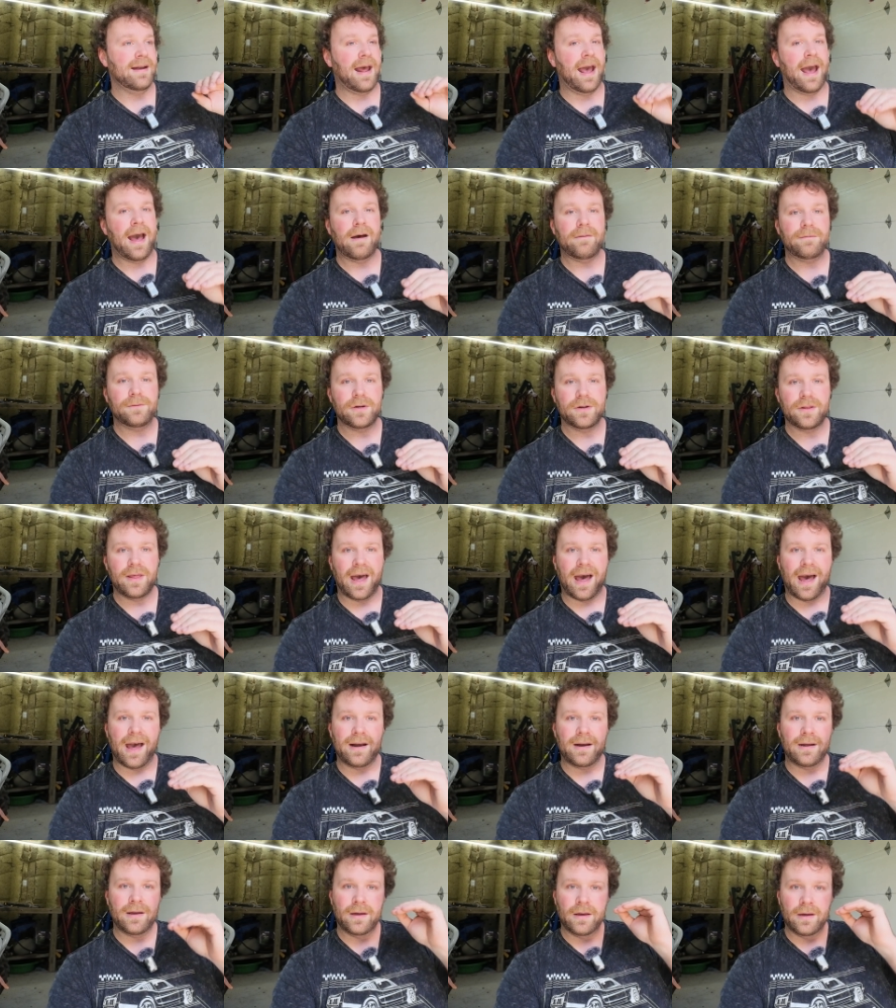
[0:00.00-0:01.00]
then after
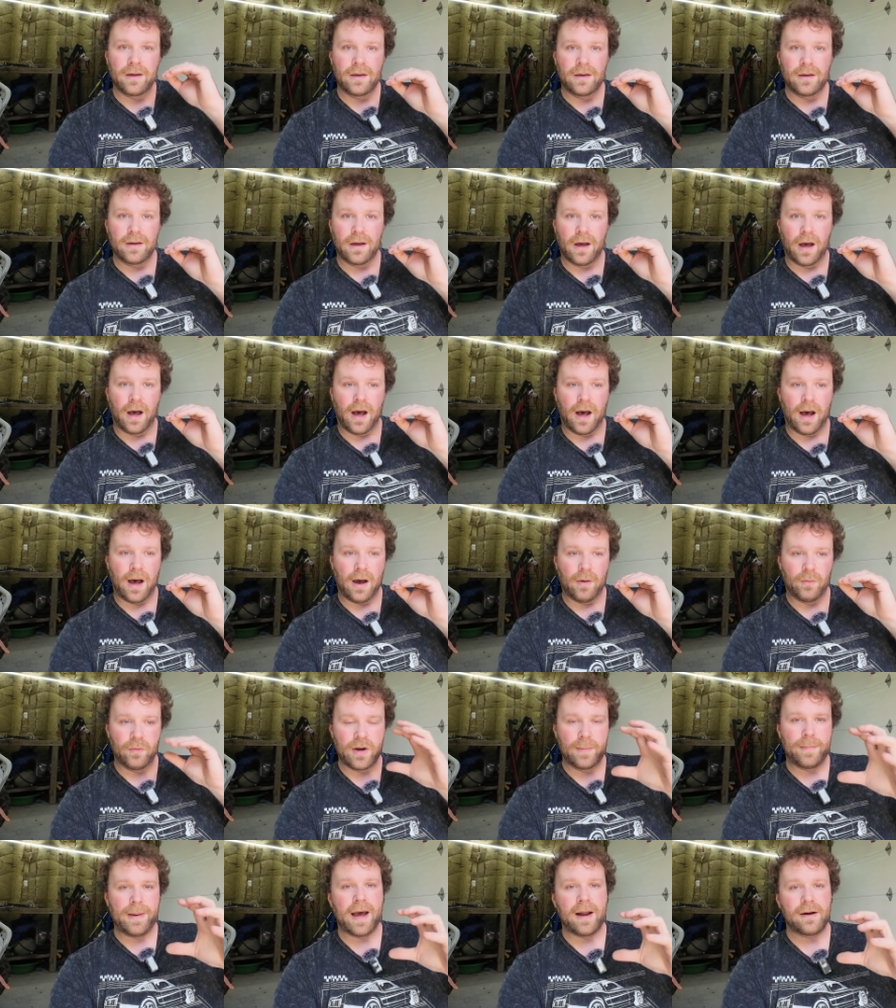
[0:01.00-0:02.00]
that, uh,
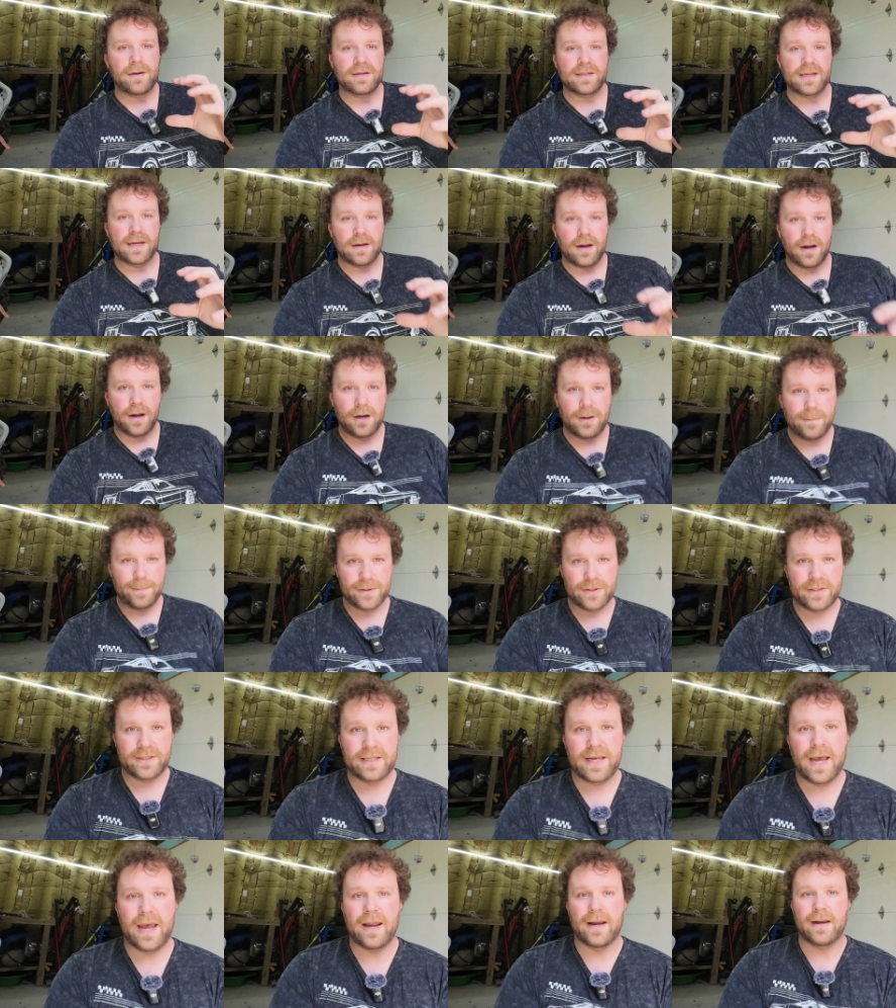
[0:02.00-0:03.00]
when a battery's at
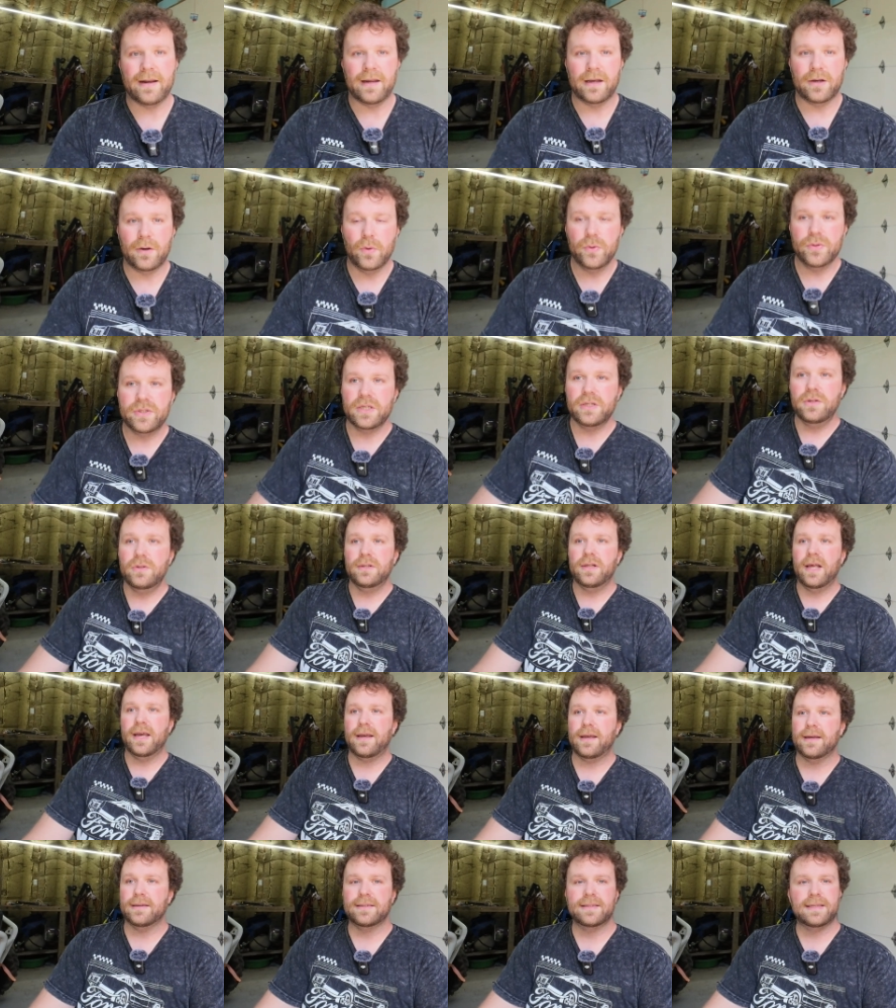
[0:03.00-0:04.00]
100%, it goes into
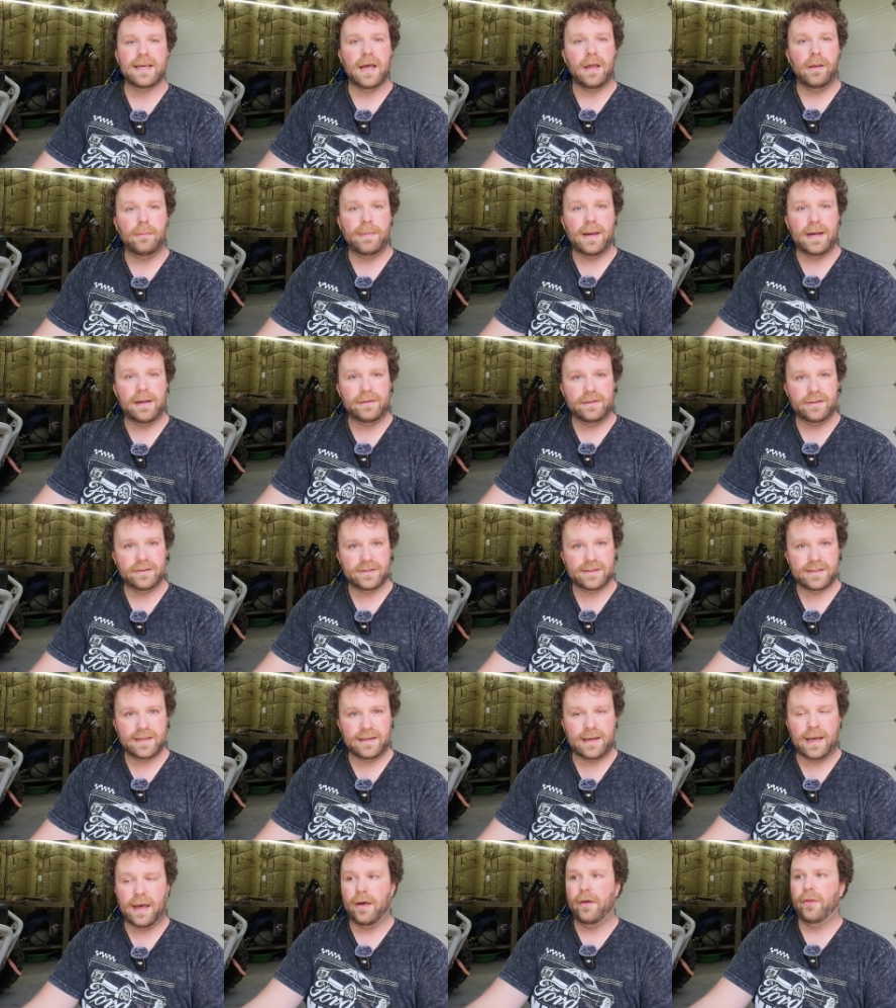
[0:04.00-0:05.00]
like a cell
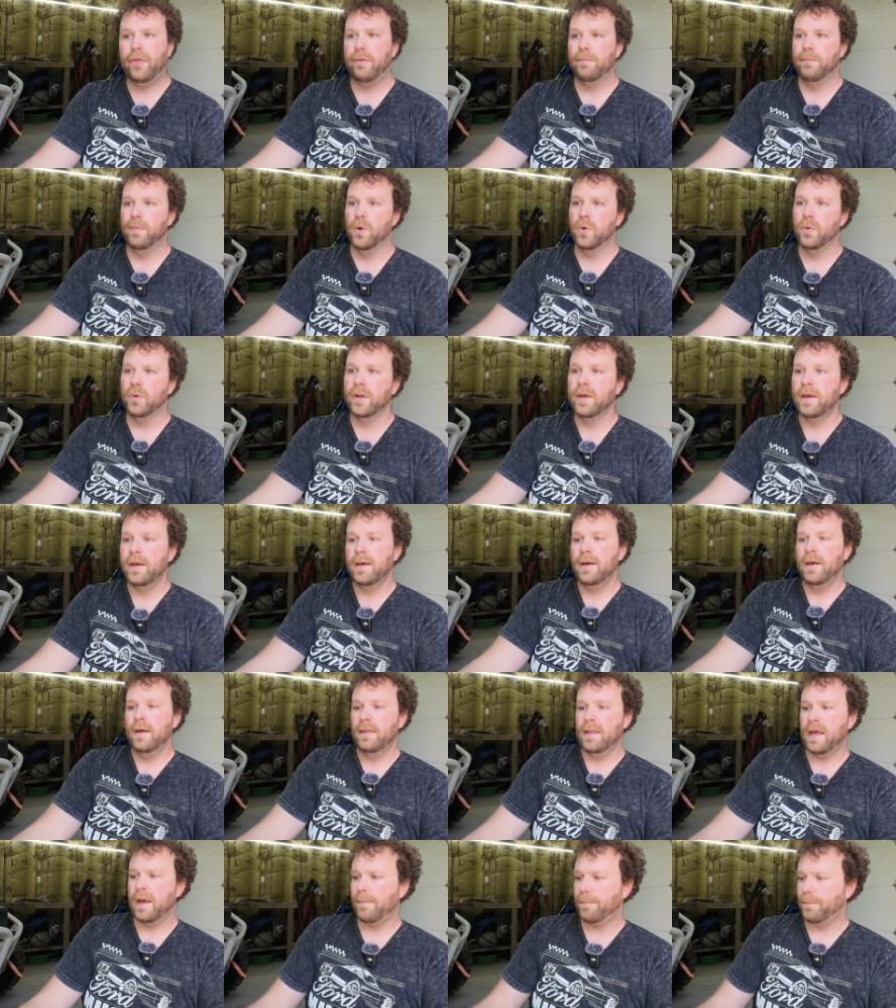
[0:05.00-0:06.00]
balancing health mode
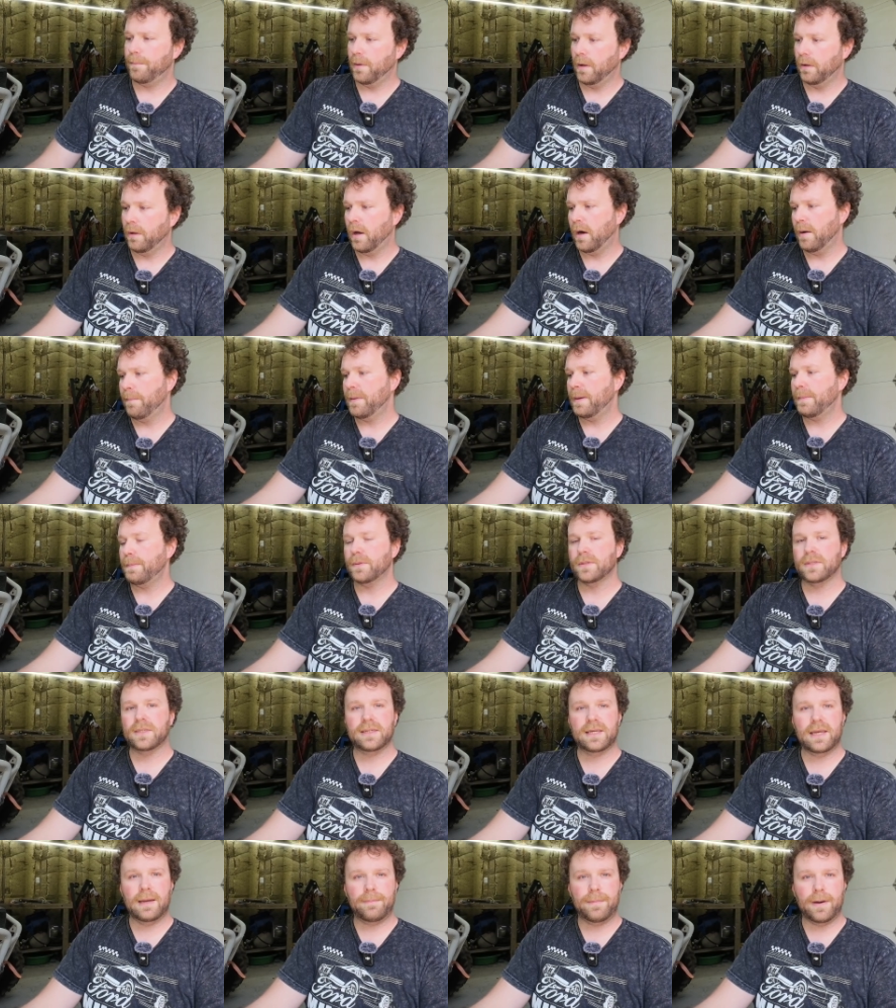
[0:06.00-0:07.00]
that a lot of people
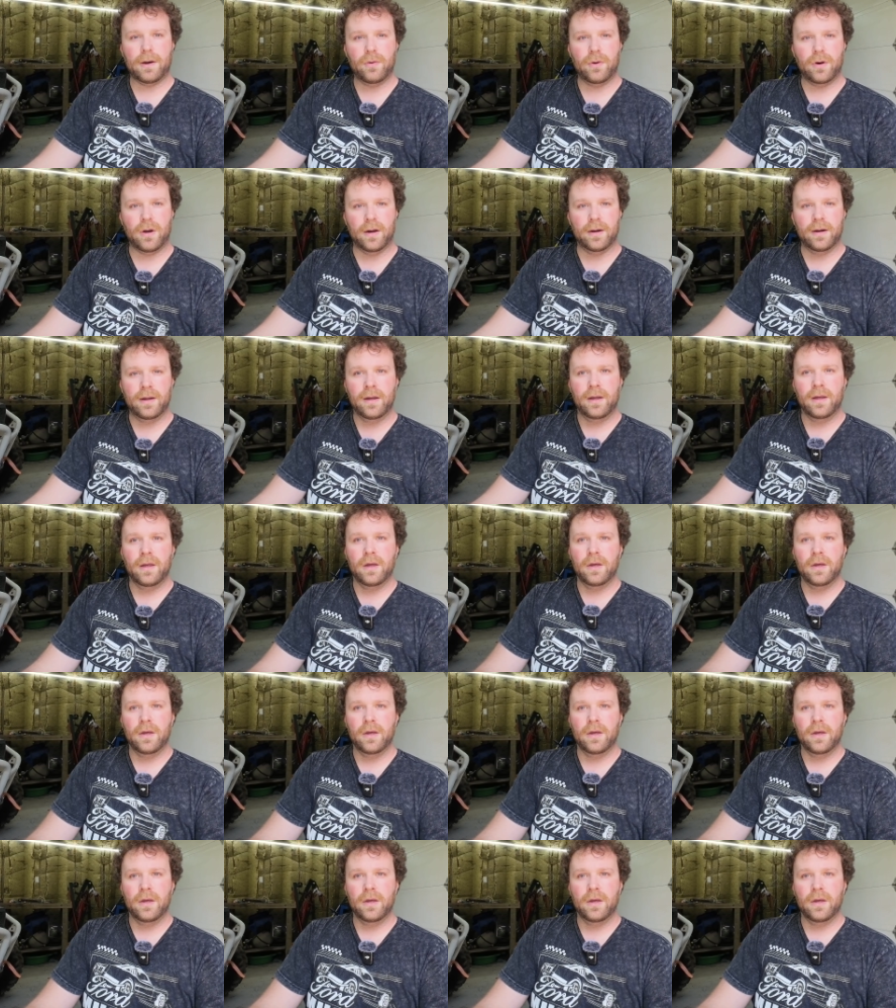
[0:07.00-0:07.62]
skip out on.